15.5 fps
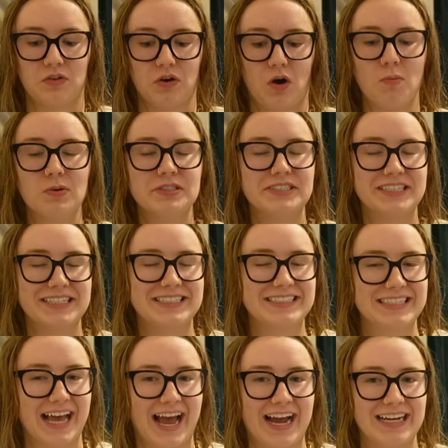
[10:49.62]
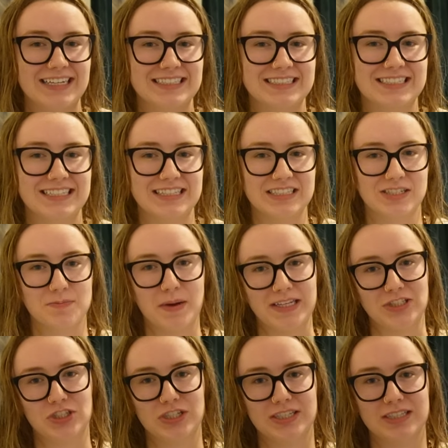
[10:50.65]
almost exact to the
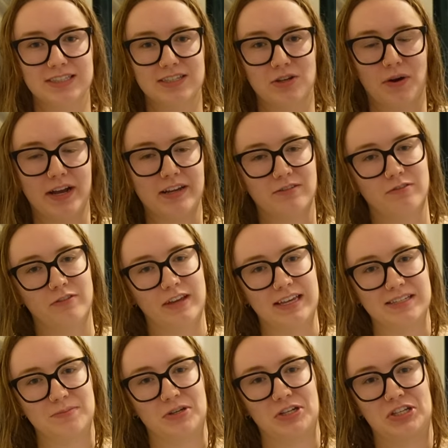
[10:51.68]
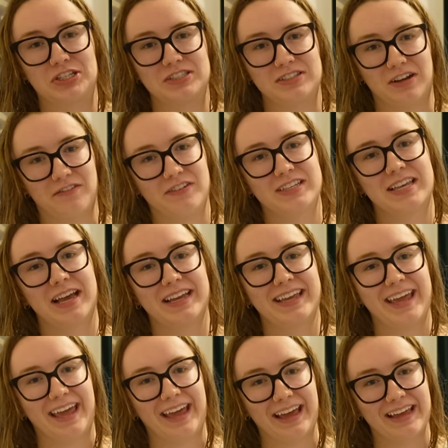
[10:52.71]
dimensions so I can fit as much stuff as I
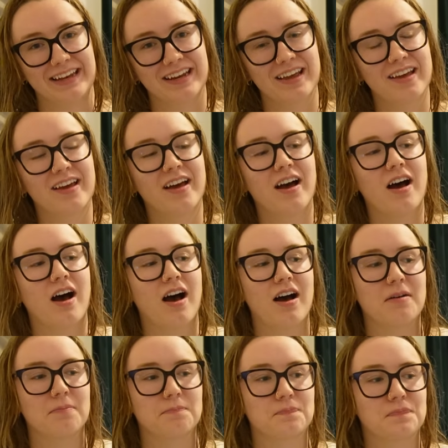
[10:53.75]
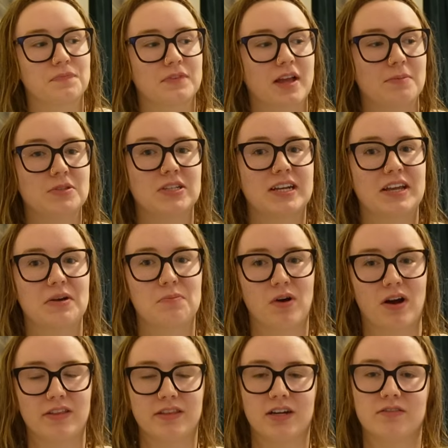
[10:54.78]
can. Um, I'm studying
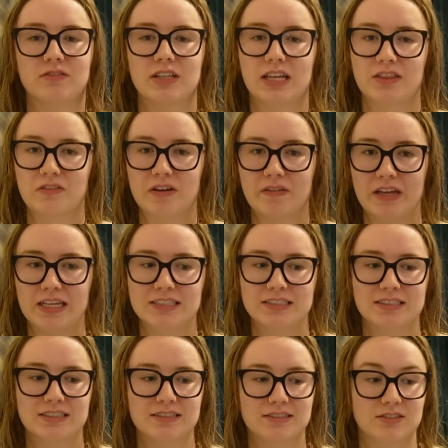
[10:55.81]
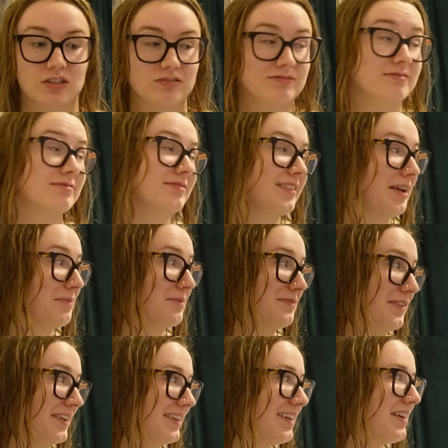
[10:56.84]
abroad there for like three weeks, so that'll be
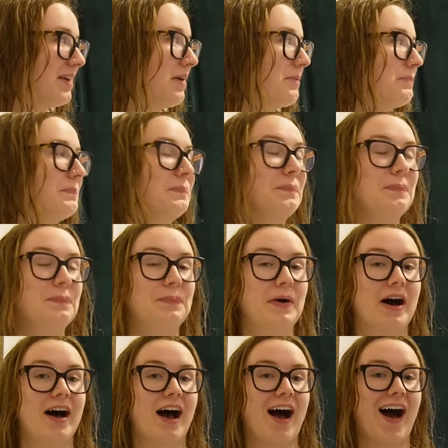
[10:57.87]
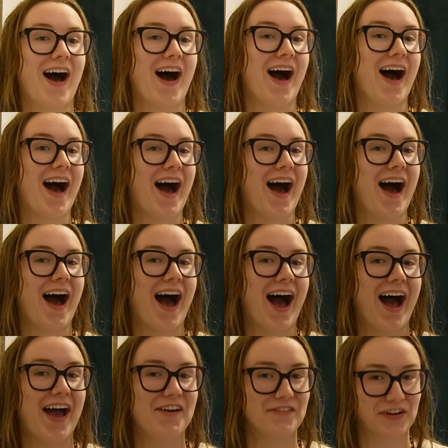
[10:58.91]
fun. But
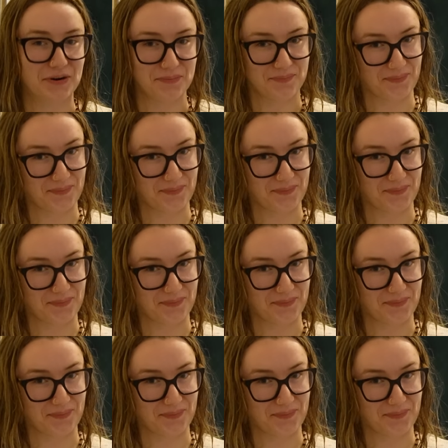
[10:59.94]
I found a